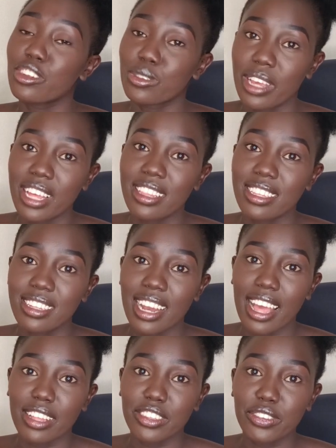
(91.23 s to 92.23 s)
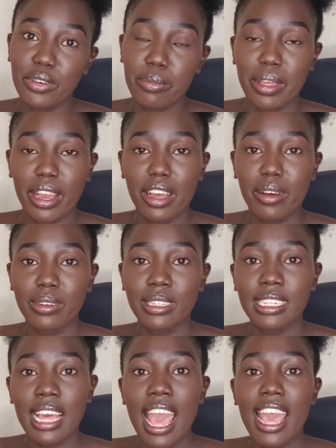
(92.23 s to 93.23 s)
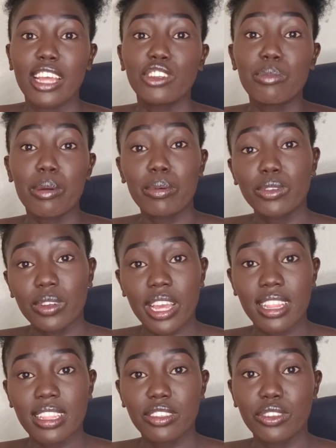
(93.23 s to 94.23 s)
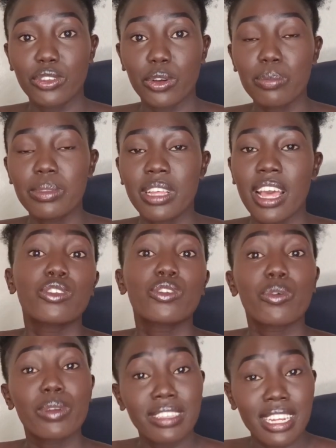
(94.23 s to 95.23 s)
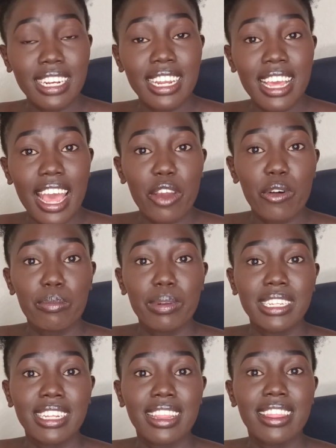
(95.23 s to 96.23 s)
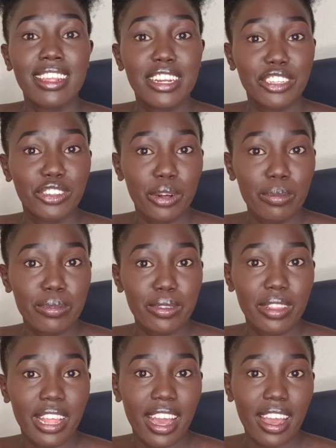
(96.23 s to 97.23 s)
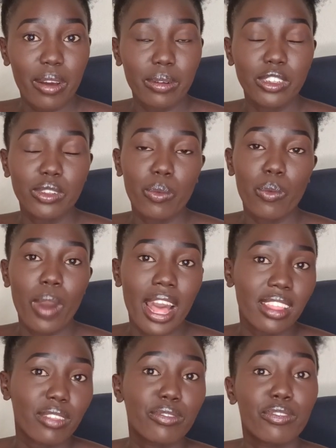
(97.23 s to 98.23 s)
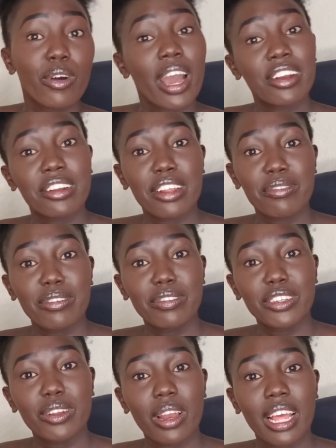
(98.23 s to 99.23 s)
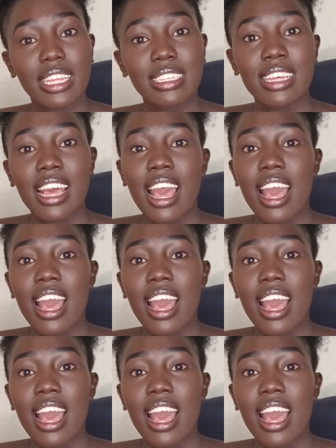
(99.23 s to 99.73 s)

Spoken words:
to get these clients from the account and to be able to get these jobs. So recently I completed 3 jobs on the account worth $450.